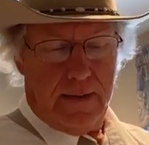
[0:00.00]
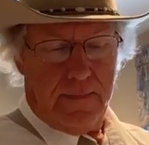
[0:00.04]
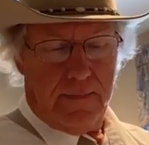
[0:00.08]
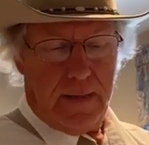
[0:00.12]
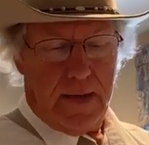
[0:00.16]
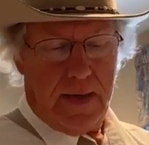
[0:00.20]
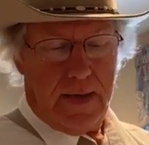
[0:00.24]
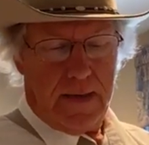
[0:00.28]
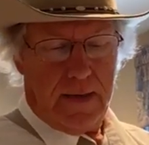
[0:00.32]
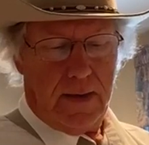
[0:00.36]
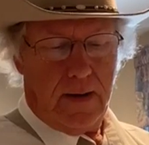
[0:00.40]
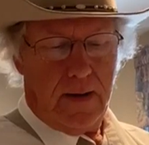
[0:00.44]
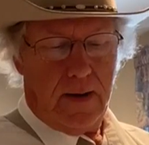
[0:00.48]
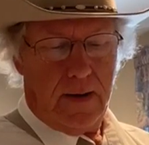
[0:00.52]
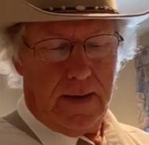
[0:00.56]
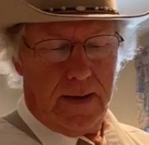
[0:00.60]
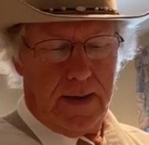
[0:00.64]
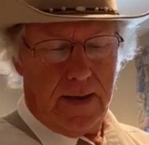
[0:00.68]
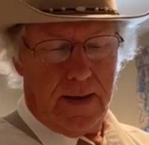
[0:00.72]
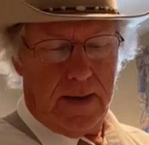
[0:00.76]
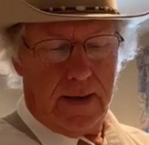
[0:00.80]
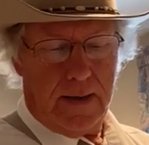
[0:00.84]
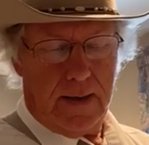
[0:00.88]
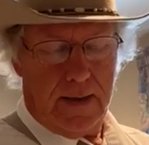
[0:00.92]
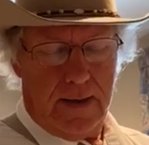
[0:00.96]
My
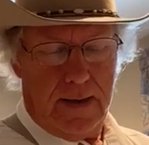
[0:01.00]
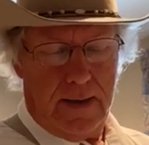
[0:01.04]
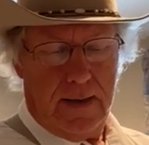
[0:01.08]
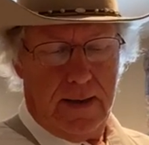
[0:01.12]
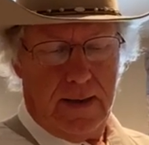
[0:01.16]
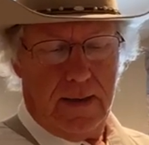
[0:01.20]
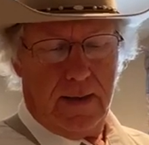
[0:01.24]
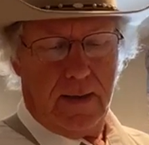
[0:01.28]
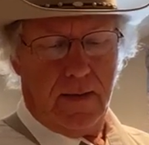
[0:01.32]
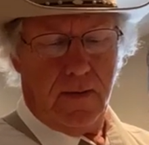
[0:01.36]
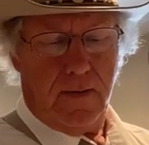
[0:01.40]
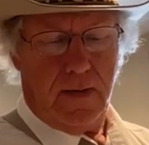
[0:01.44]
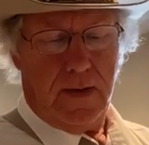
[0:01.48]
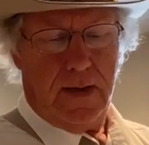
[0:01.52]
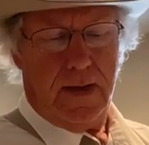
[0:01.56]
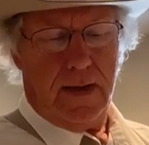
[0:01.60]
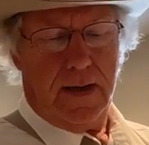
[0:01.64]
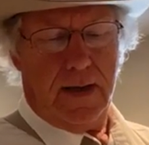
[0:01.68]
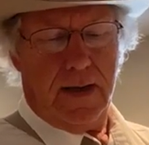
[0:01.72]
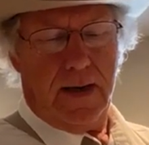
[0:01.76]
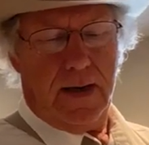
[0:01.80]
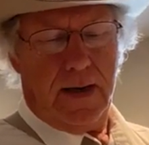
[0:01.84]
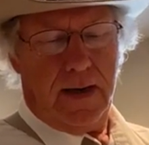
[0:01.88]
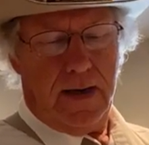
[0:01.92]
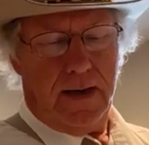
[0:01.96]
darling
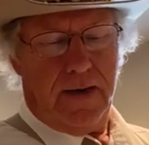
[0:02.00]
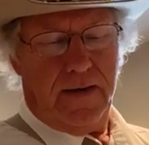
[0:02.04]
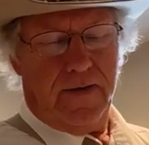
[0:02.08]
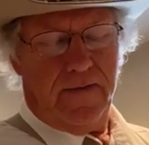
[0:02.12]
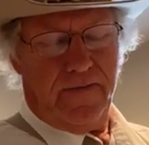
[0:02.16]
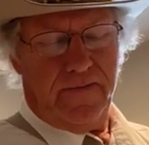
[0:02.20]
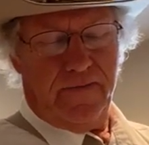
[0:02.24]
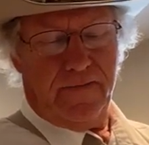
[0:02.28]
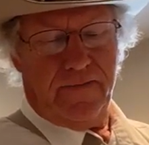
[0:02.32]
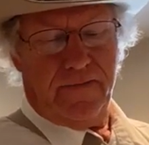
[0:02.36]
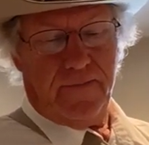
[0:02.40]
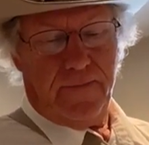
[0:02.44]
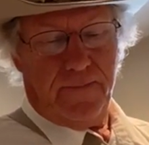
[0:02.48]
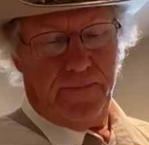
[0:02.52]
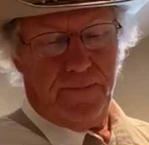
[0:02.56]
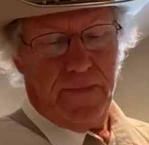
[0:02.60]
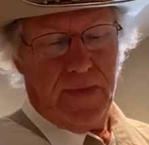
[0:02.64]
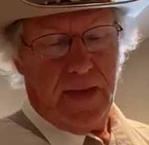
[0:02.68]
Kohana Eve,